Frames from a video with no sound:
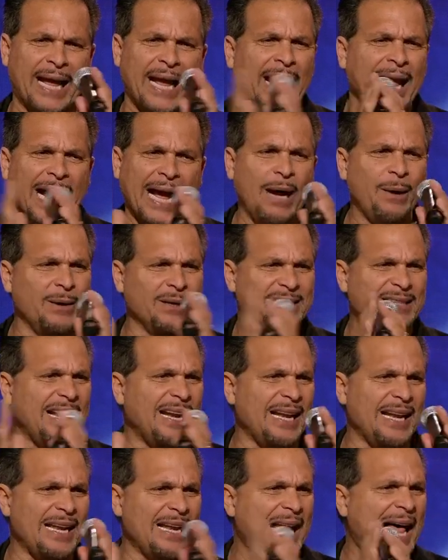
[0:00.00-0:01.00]
I was a
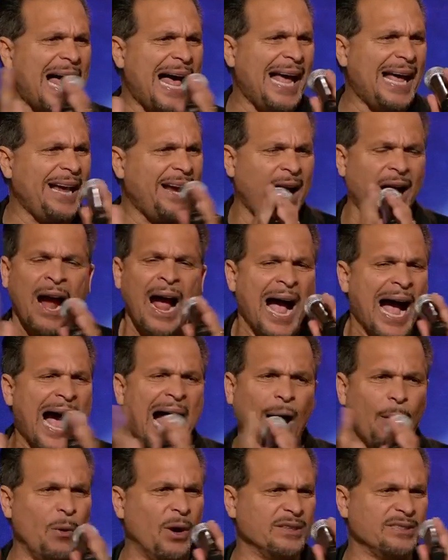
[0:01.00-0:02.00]
liar.
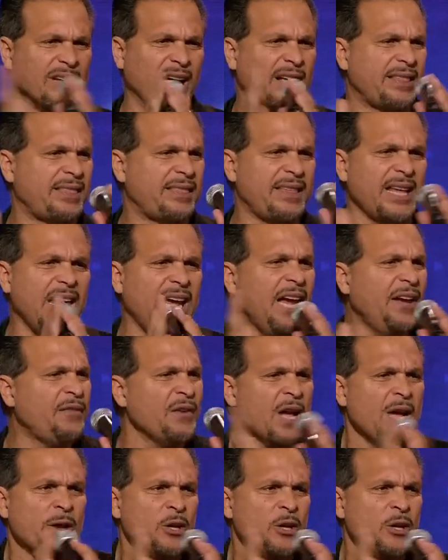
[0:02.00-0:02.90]
I was a thief.